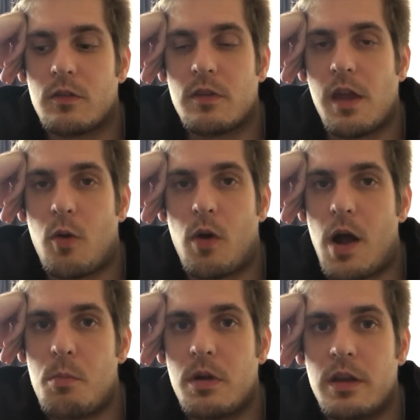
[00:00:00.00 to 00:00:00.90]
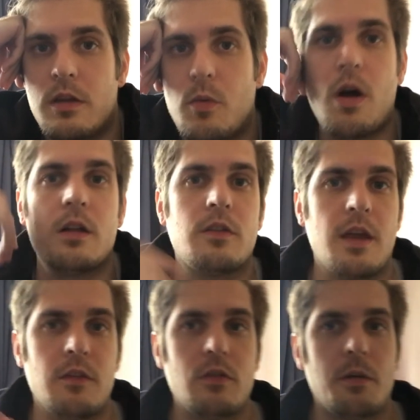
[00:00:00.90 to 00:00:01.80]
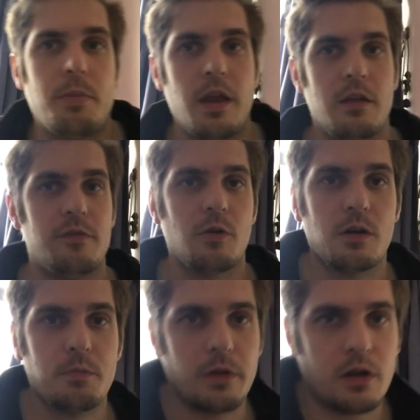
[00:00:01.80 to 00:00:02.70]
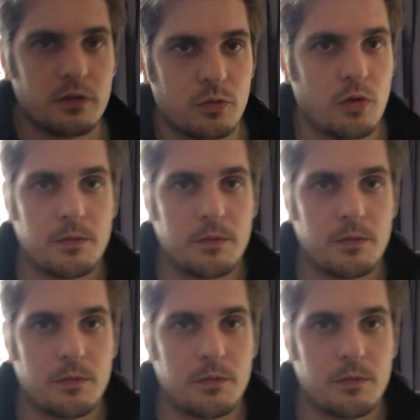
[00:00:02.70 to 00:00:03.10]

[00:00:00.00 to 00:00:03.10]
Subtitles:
tell how many you want and start paying for it, because